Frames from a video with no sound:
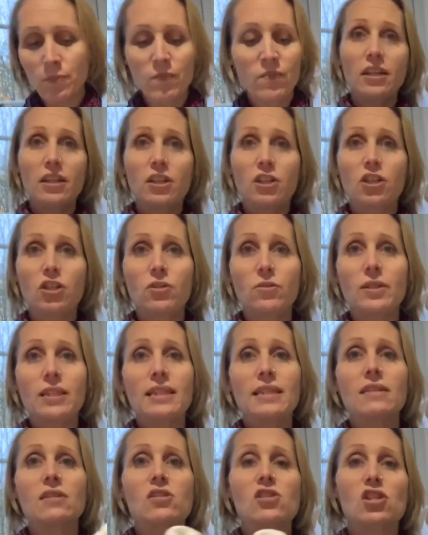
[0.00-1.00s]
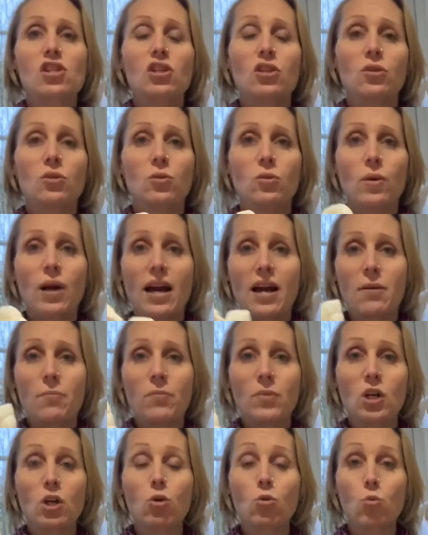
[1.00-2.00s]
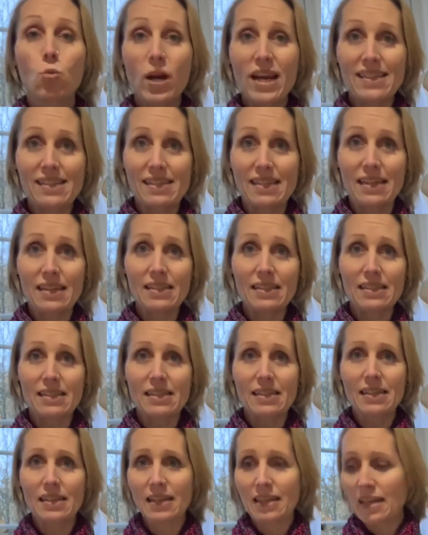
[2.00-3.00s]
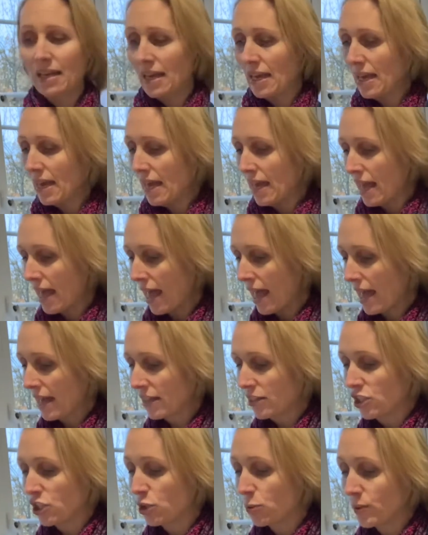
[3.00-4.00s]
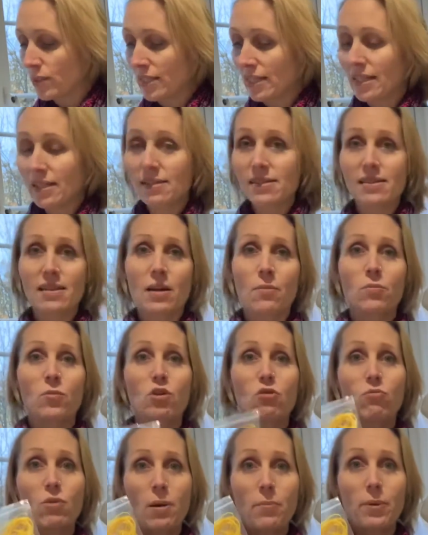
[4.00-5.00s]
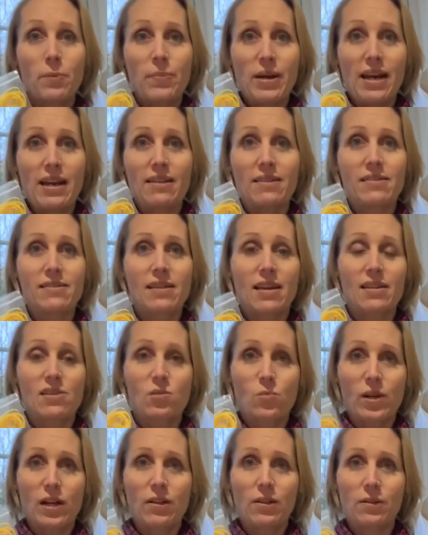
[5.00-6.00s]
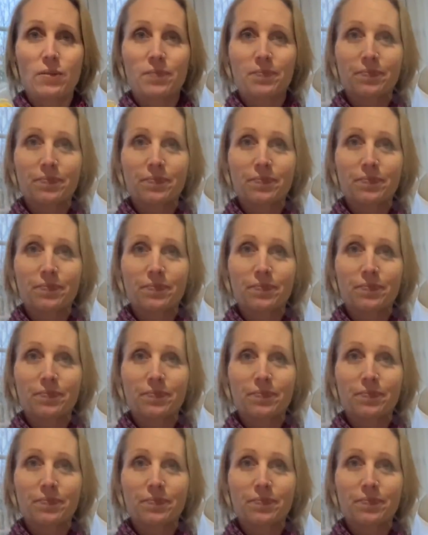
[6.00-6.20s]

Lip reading: You need to wet it, and you would need some rubber bands as well.